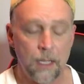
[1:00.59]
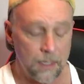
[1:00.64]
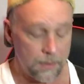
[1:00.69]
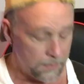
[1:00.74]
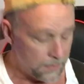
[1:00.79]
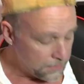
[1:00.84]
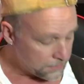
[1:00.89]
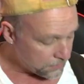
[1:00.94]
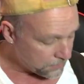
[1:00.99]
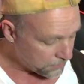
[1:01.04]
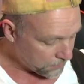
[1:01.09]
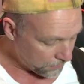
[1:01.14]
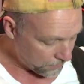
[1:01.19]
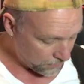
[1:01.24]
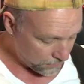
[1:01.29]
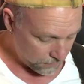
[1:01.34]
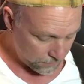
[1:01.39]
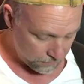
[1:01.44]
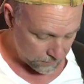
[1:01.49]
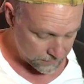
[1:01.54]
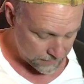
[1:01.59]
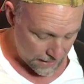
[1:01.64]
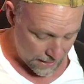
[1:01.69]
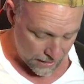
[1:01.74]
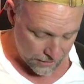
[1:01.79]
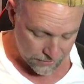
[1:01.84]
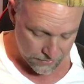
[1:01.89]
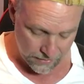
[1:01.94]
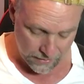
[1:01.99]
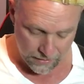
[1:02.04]
This guitar was
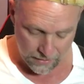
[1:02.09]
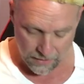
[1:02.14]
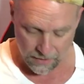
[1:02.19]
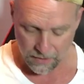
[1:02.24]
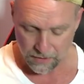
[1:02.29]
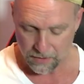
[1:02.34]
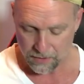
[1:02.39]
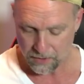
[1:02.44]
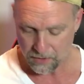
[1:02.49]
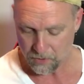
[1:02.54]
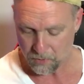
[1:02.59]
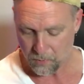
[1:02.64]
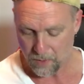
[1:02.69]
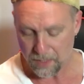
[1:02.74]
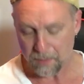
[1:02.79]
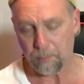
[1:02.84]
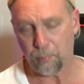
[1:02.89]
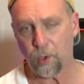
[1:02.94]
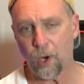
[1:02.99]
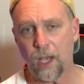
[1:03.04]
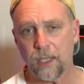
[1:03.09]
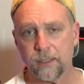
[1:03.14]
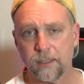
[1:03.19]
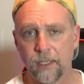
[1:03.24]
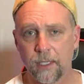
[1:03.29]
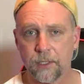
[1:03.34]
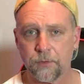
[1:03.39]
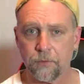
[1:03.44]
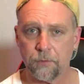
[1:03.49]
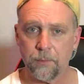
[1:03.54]
actually quite a
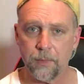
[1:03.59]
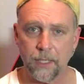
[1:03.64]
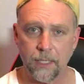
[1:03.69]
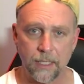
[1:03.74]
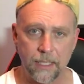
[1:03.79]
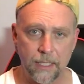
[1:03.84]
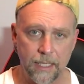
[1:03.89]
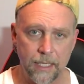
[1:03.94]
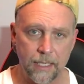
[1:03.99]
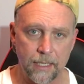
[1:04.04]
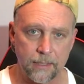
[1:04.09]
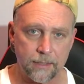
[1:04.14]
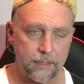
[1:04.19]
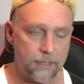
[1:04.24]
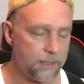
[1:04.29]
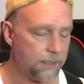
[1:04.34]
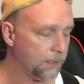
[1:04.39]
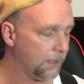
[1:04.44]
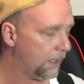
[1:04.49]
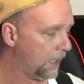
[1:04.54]
process for me to get.